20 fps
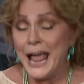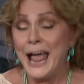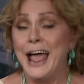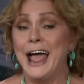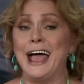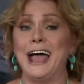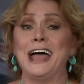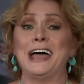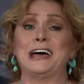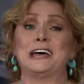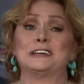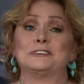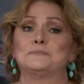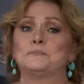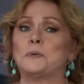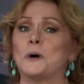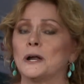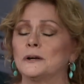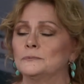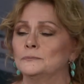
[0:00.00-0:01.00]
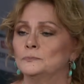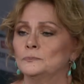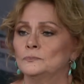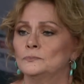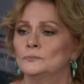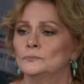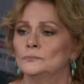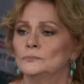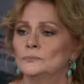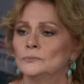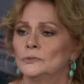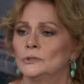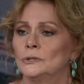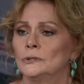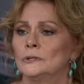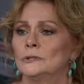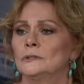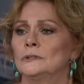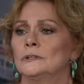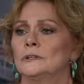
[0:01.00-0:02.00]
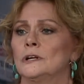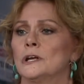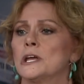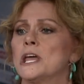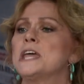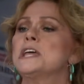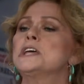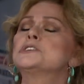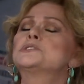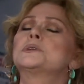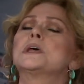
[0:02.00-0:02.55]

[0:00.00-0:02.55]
And James Earl Jones plays...